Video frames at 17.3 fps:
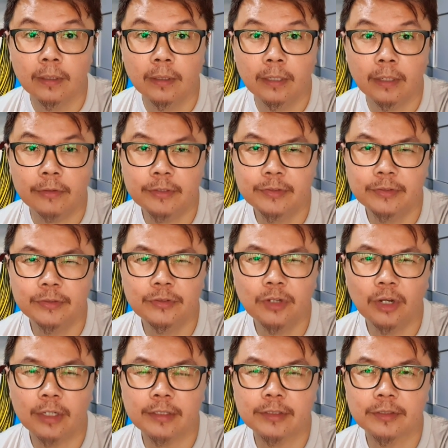Now, this is
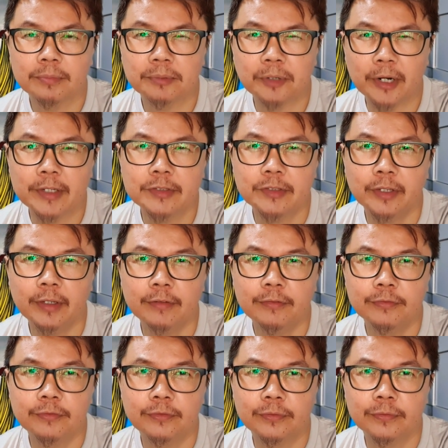not surprising
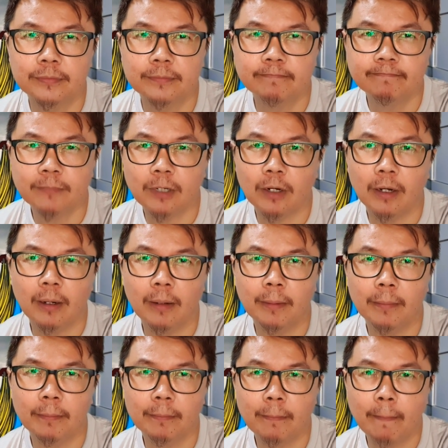
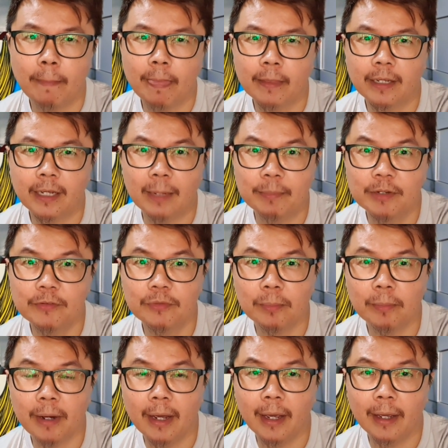coming
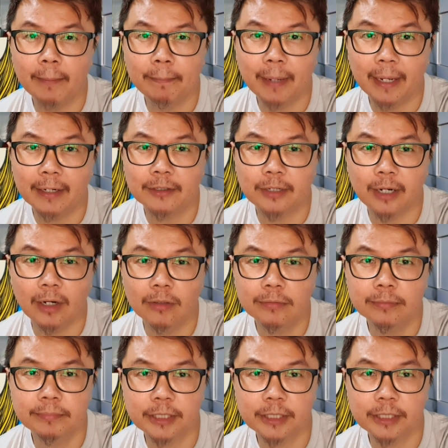from my background,